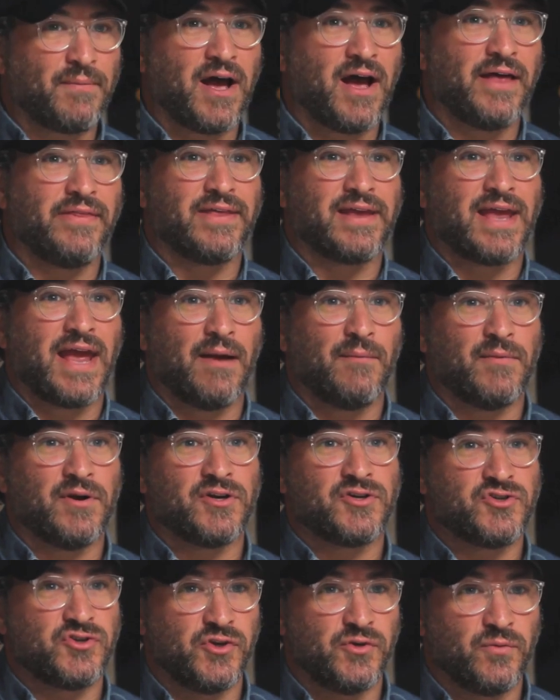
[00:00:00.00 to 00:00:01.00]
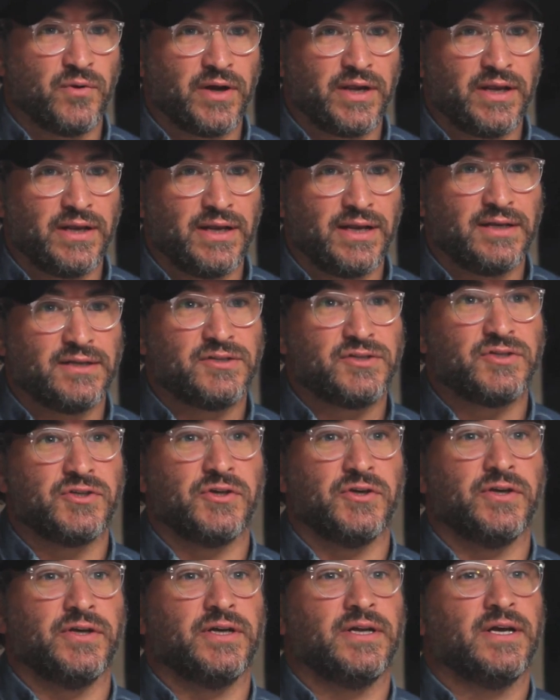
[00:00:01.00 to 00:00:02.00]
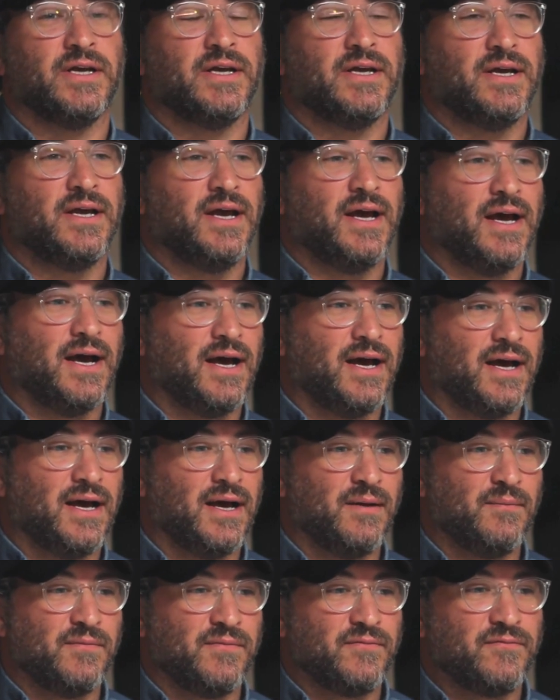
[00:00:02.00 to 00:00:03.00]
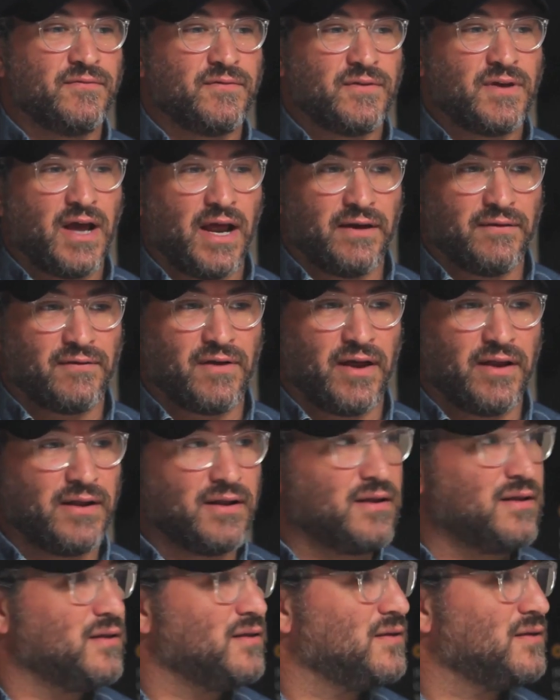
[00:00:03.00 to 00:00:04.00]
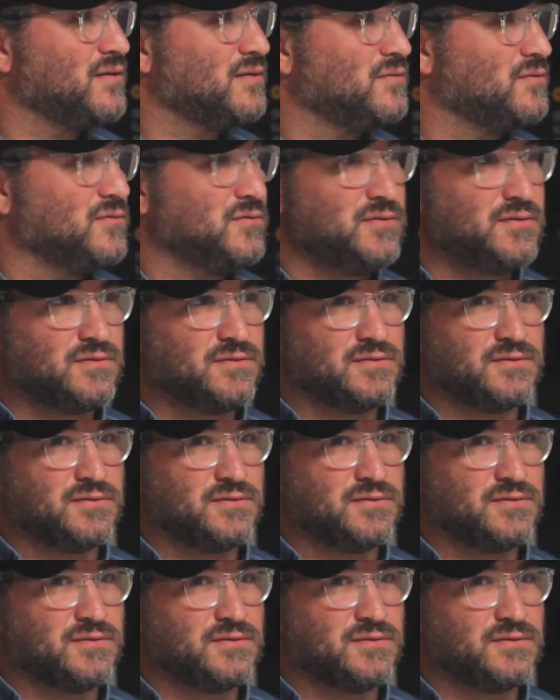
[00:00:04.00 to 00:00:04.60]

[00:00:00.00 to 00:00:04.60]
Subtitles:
behind the camera, shoot what you need to shoot. Kind of got room